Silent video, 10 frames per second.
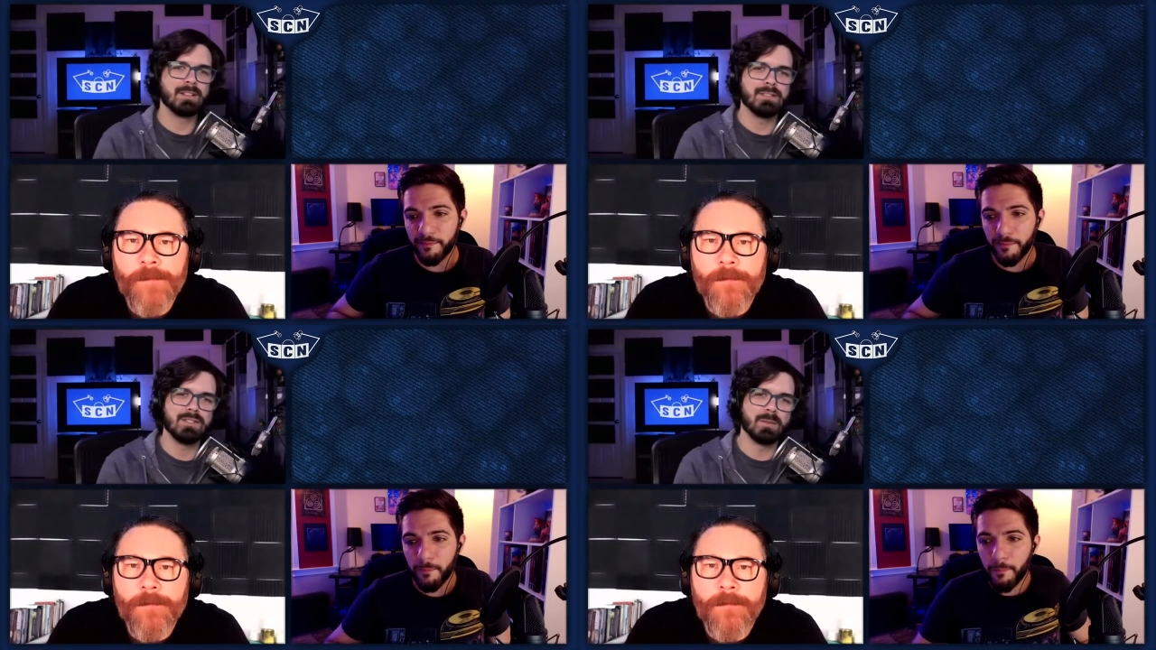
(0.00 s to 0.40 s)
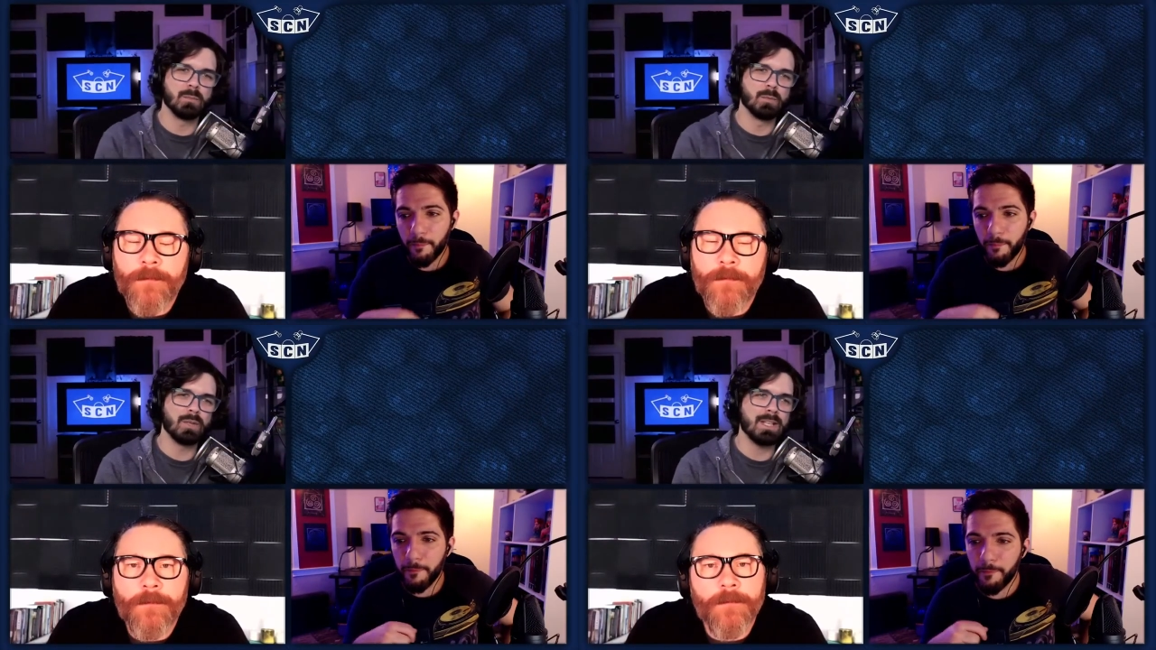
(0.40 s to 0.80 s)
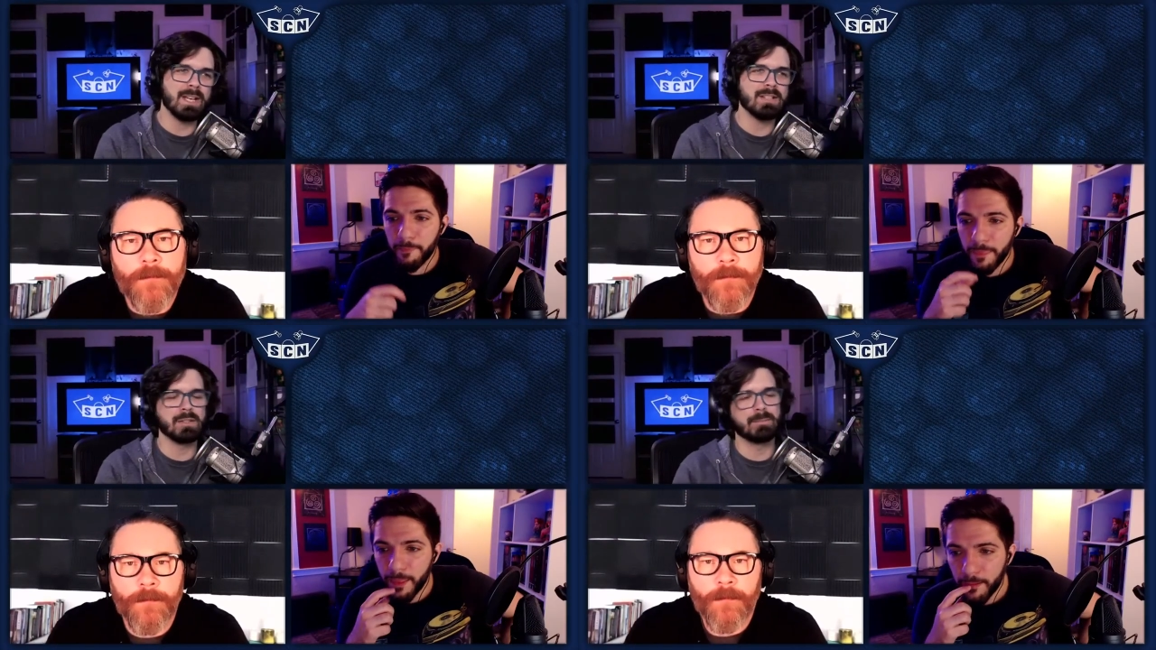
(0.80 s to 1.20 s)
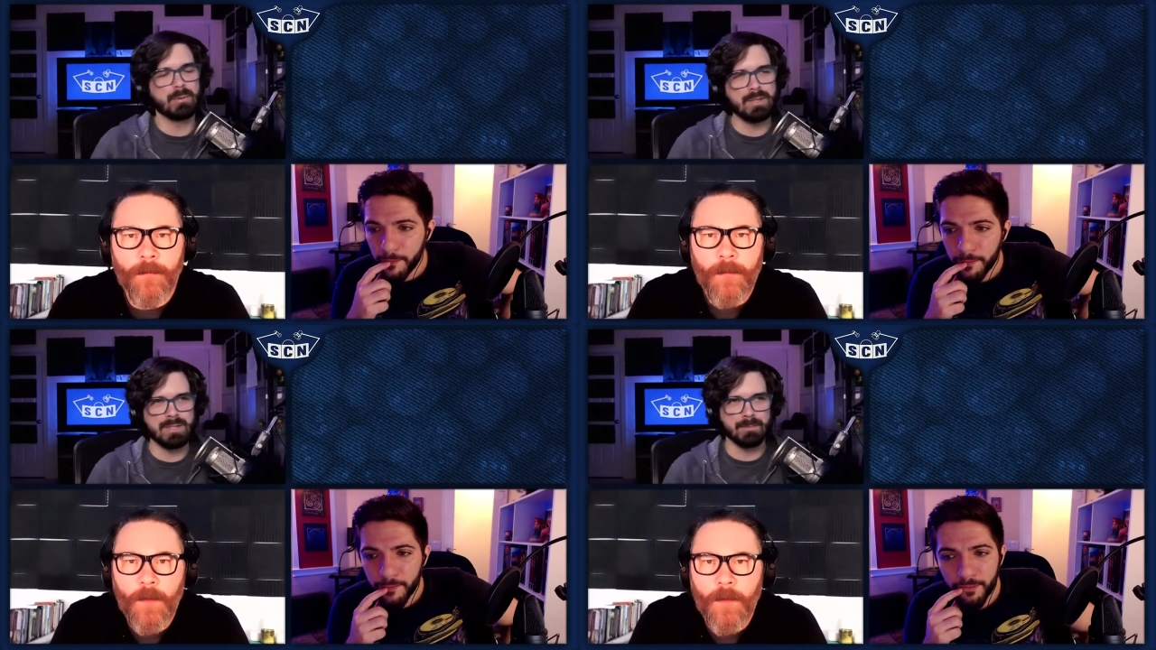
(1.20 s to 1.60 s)
Speaker 1: some really excellent
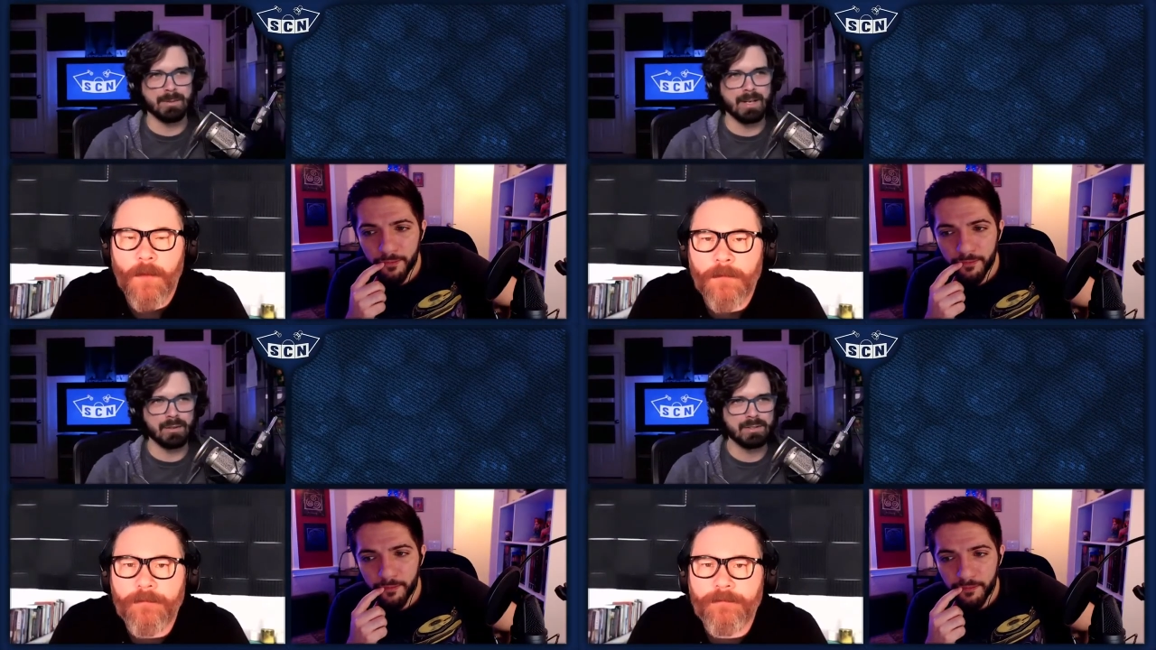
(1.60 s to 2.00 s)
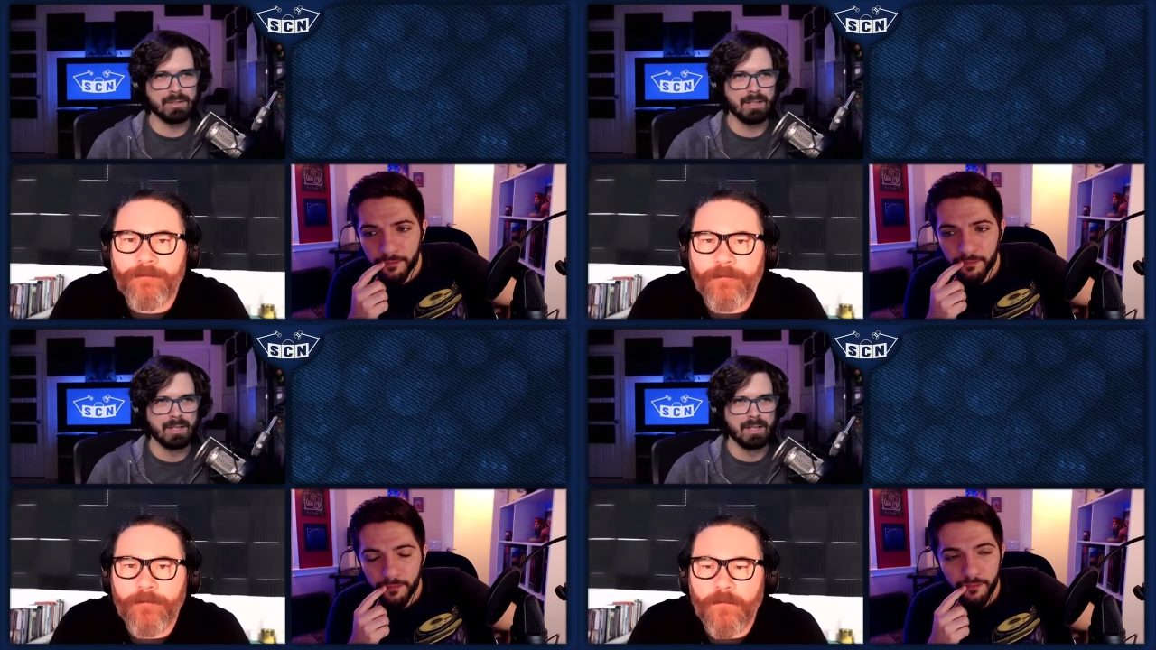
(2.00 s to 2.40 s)
points about.